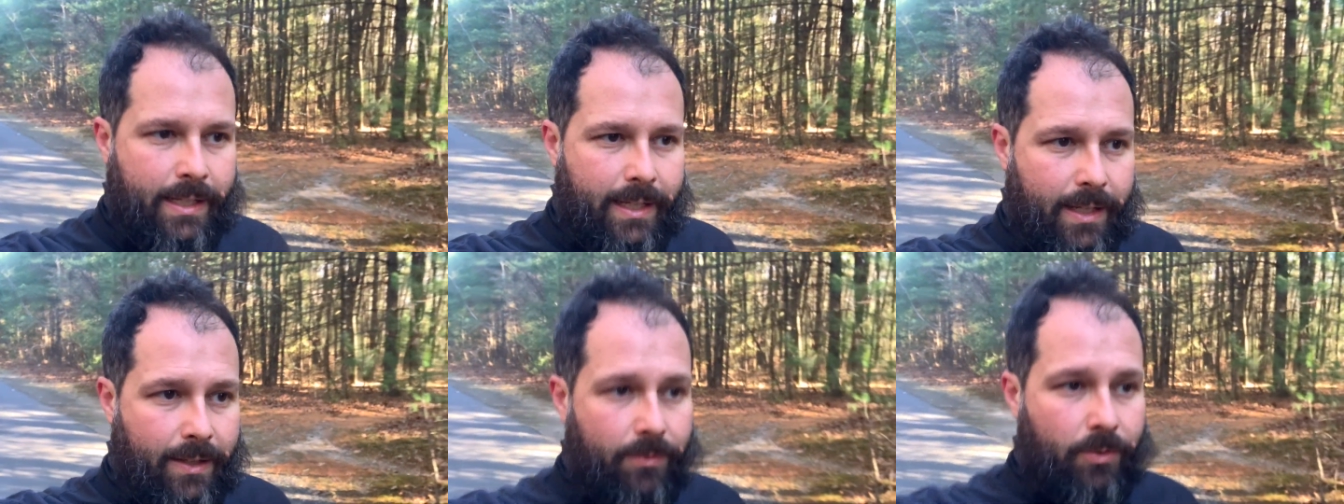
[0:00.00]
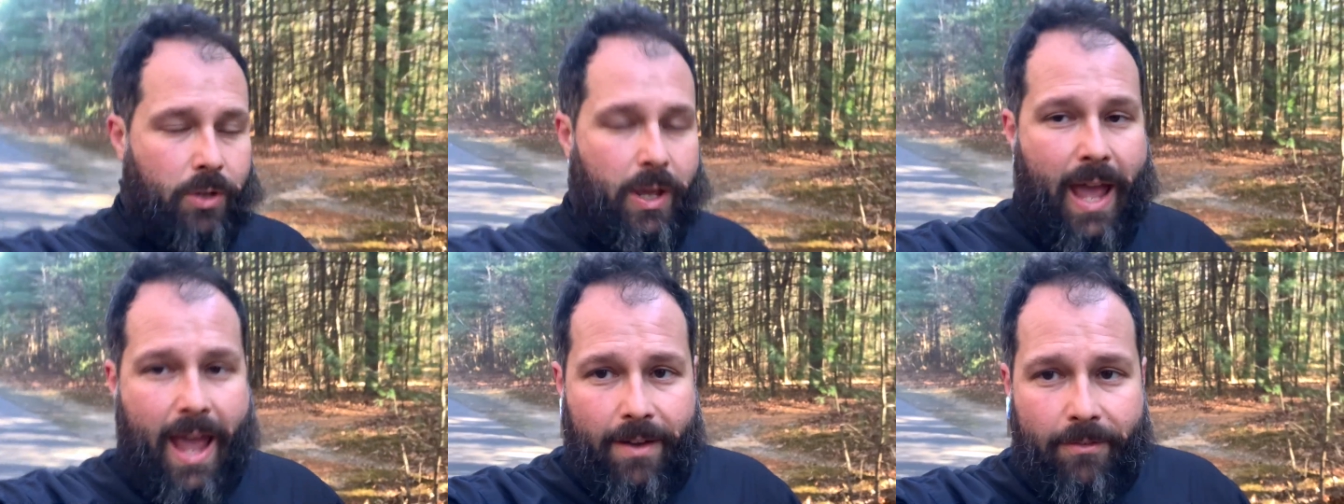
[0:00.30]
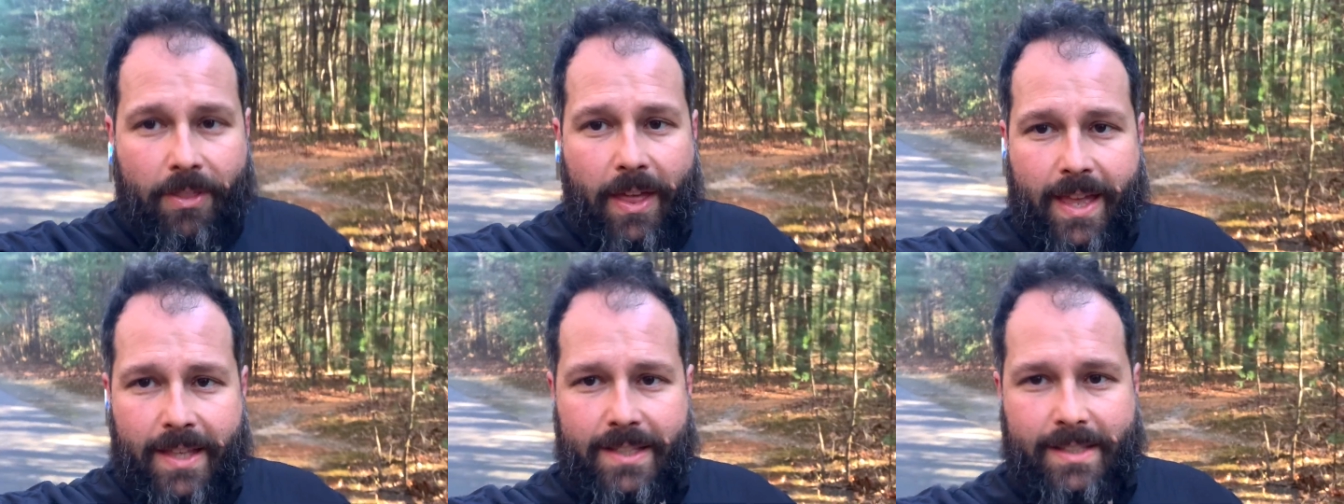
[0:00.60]
if you have
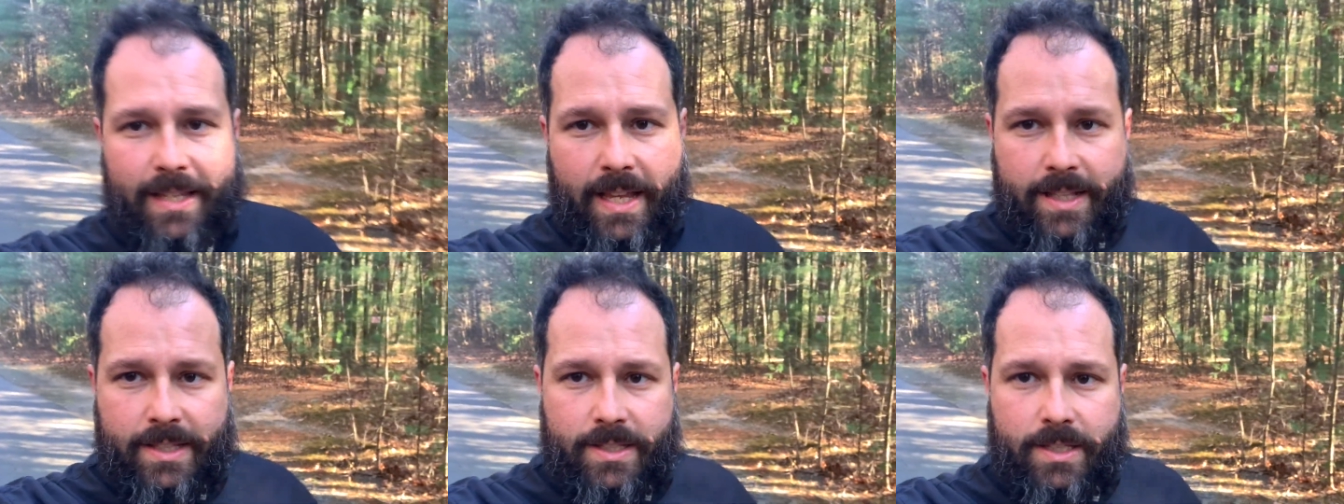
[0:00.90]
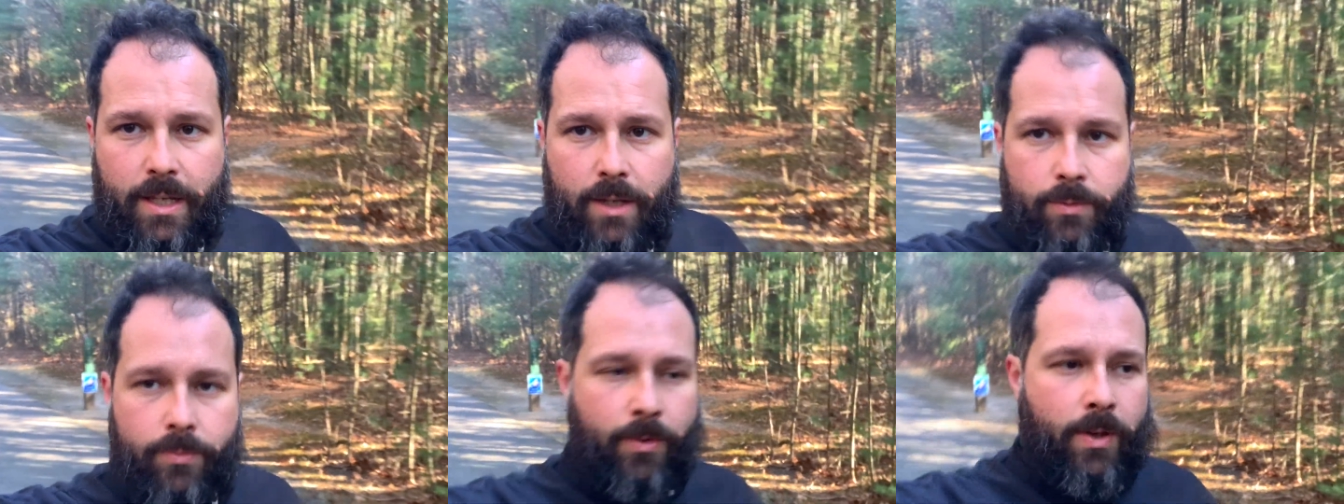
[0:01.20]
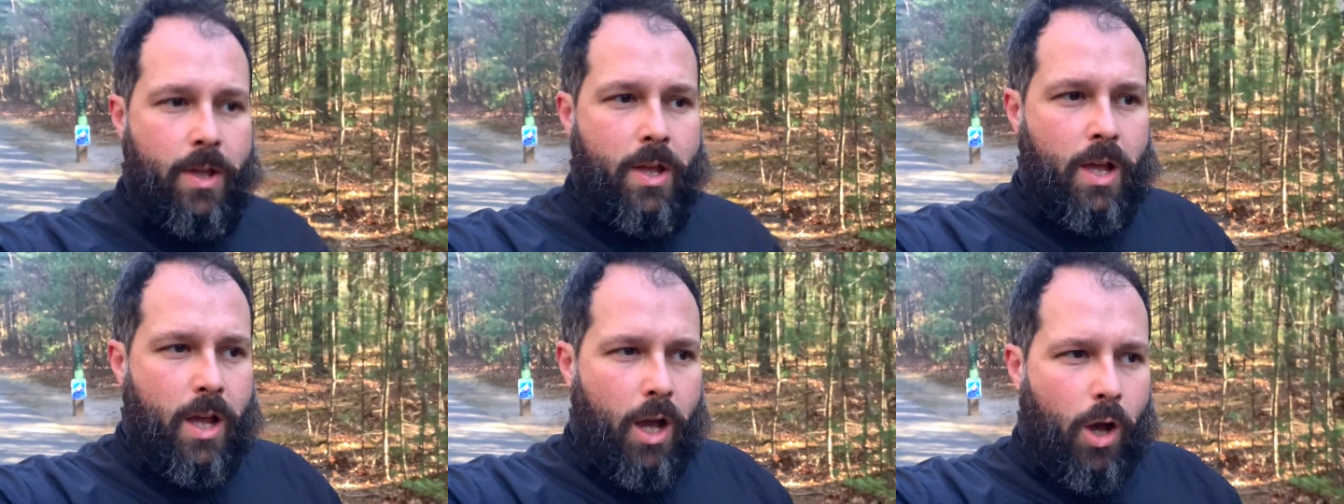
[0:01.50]
that sense of,
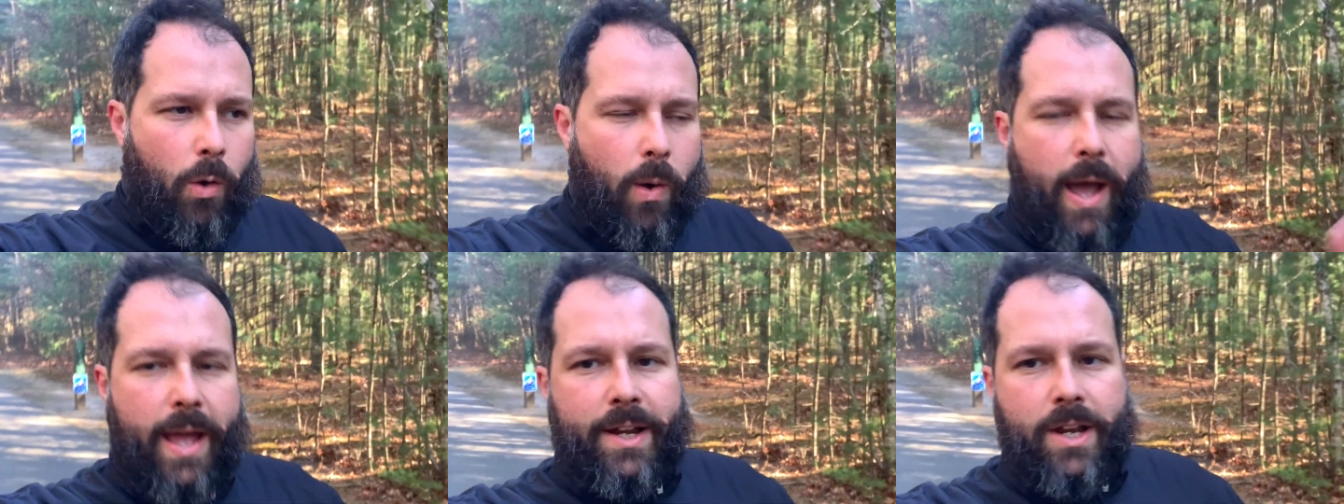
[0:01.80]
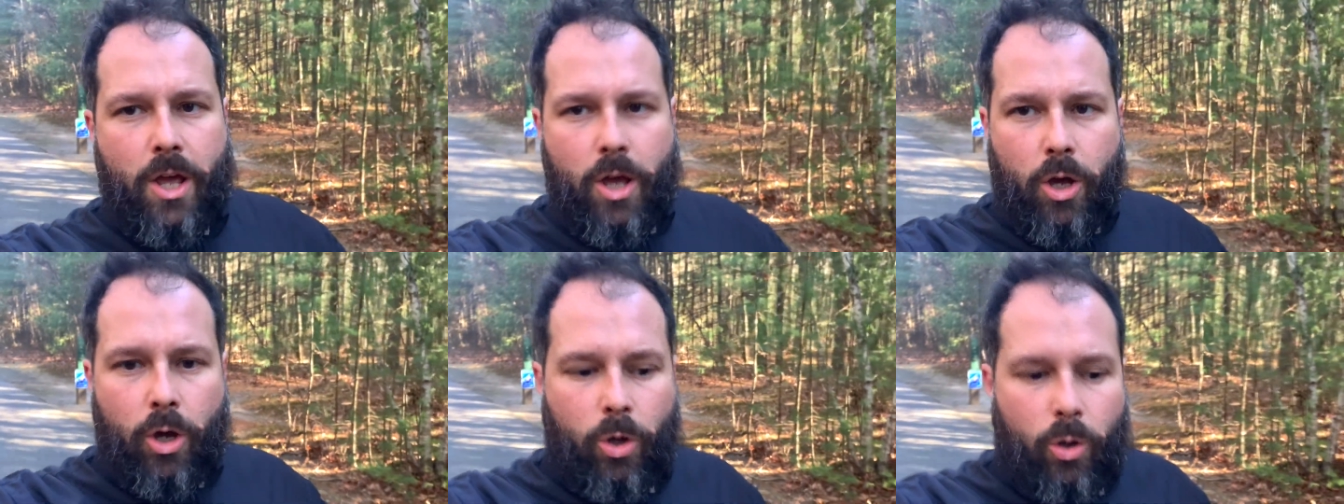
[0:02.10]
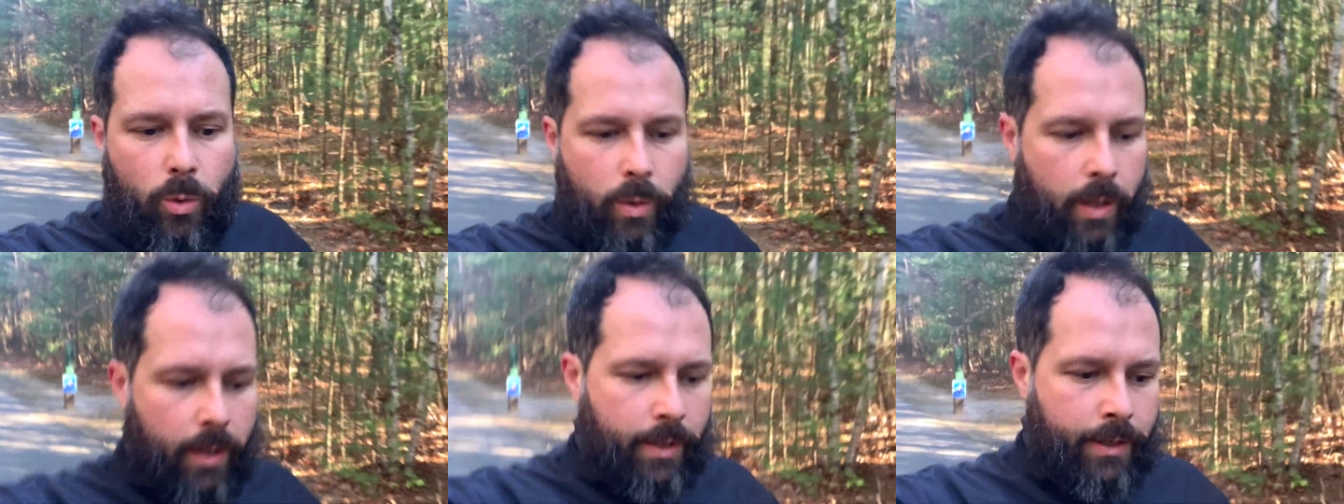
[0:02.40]
oh, I
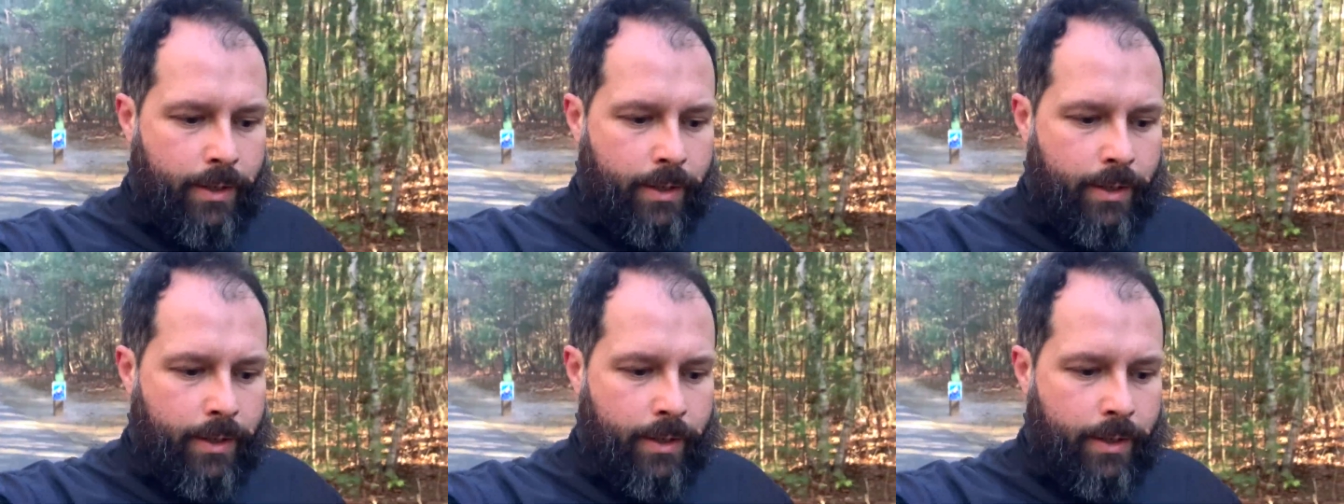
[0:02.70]
know